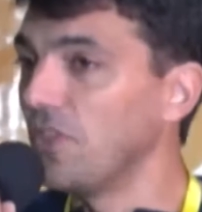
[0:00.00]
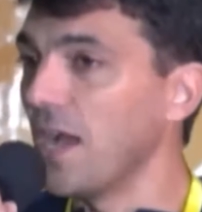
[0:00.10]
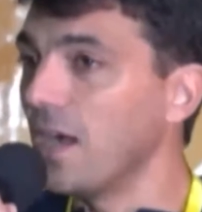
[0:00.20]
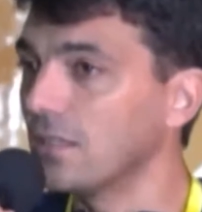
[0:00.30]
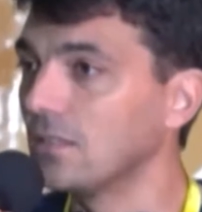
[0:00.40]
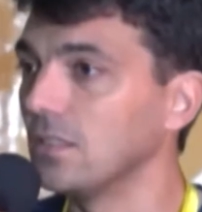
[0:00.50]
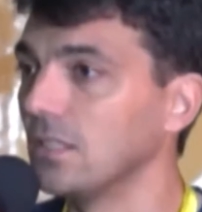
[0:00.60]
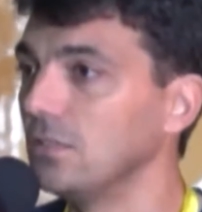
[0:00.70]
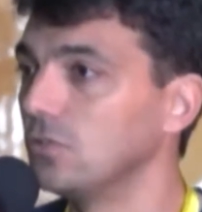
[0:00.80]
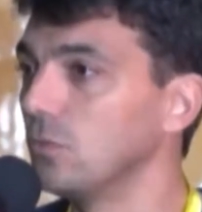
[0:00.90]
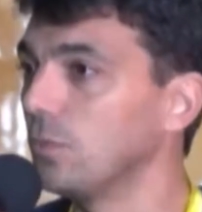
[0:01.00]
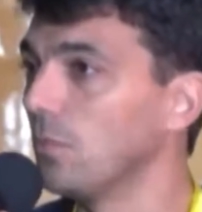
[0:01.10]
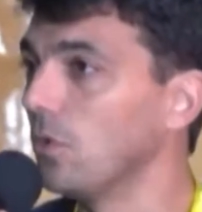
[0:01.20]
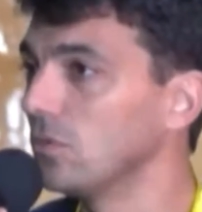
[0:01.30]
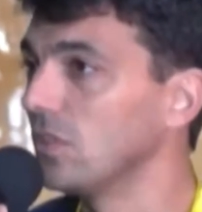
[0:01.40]
scope of the act
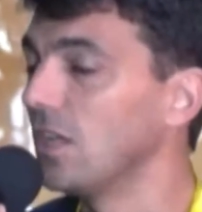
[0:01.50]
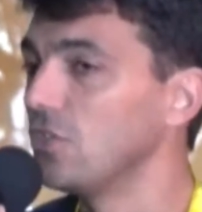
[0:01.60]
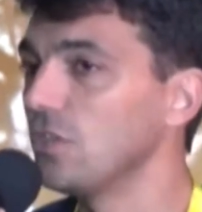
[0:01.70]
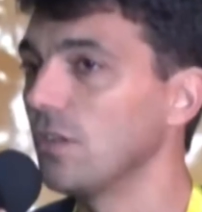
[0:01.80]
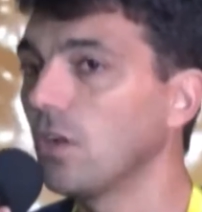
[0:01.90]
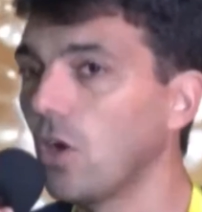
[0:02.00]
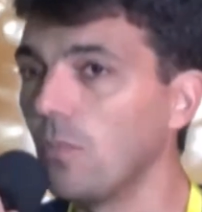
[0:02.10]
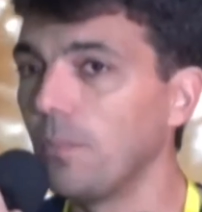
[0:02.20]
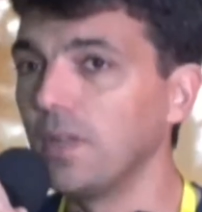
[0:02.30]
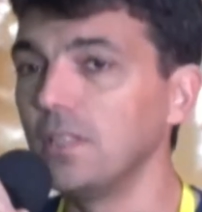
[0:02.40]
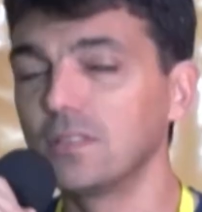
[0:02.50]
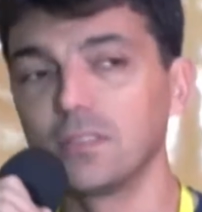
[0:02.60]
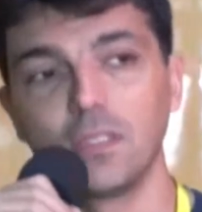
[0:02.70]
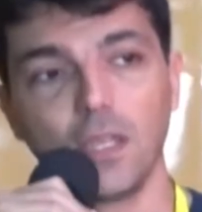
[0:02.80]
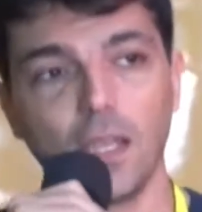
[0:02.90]
is to promote Nigerian
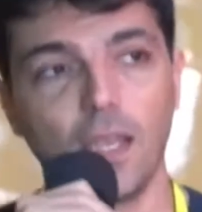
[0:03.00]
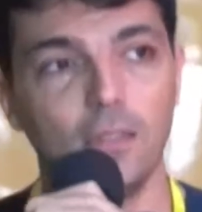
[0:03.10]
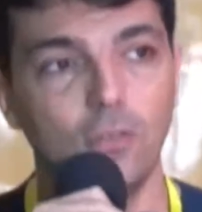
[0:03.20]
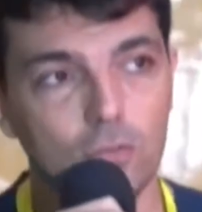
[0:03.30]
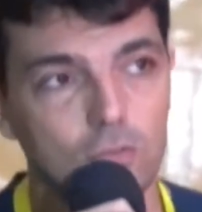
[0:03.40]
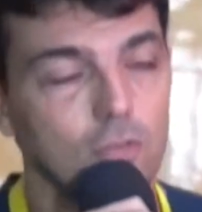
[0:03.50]
companies uh,